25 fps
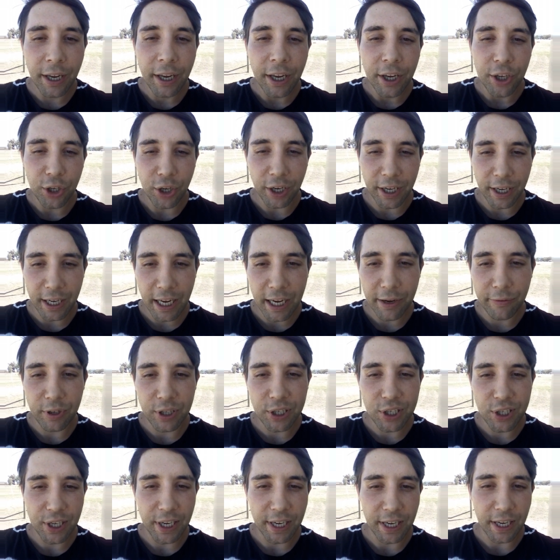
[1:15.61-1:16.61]
You can even
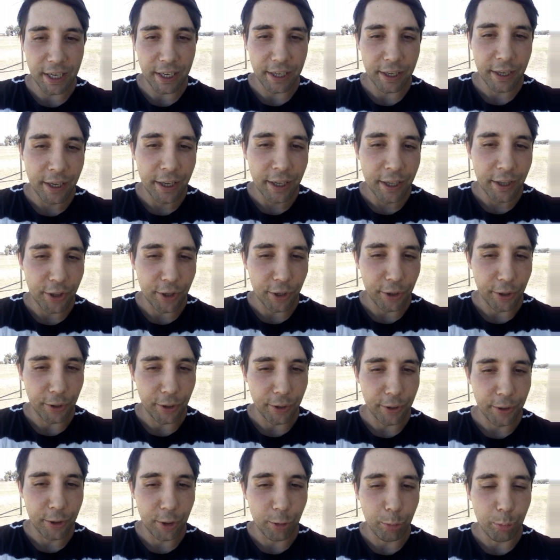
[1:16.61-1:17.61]
see
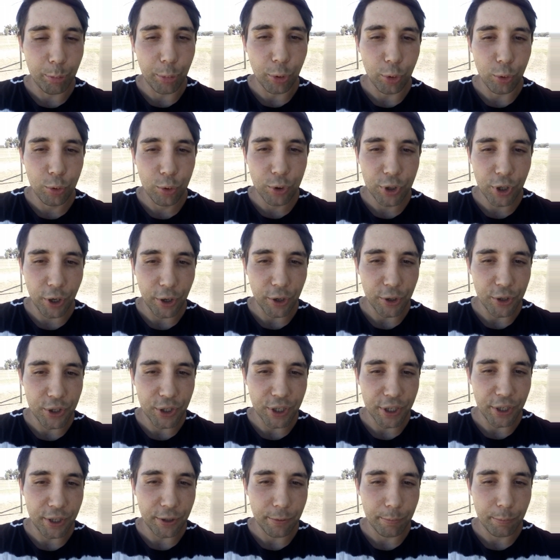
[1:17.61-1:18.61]
the
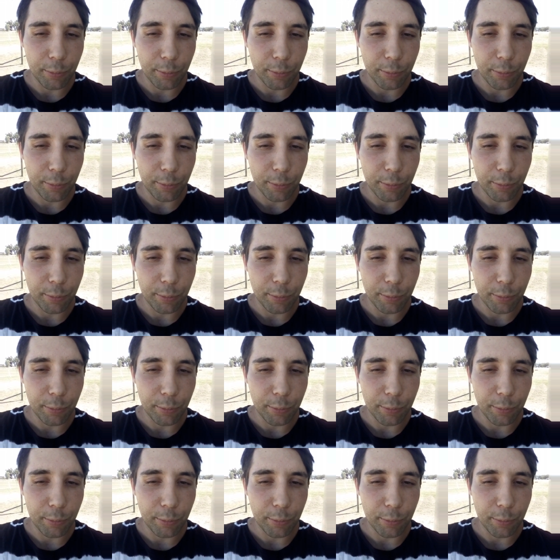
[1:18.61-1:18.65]
bulldozer